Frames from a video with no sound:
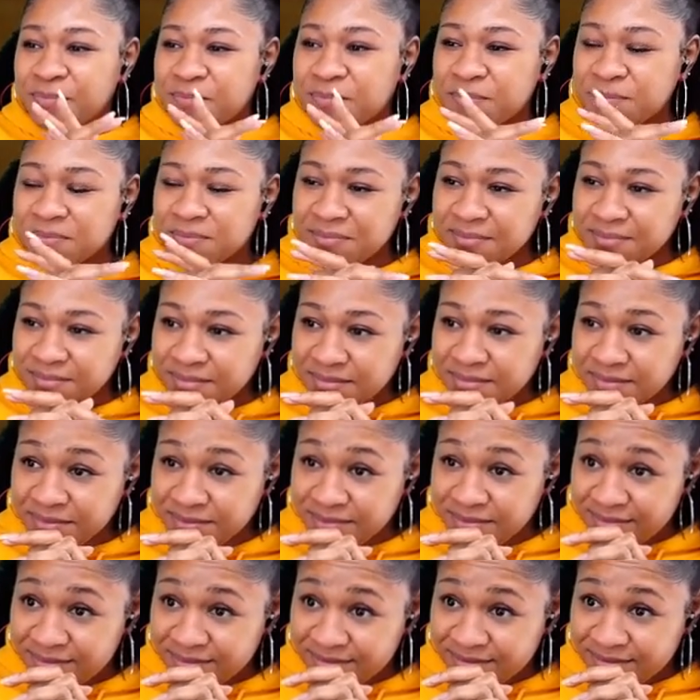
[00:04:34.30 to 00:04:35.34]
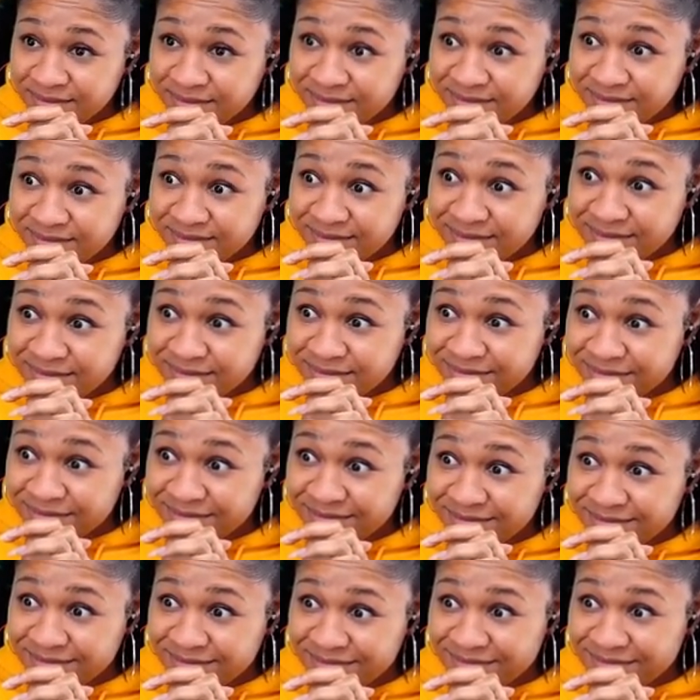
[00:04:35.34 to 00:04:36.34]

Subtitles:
This person isn't speaking.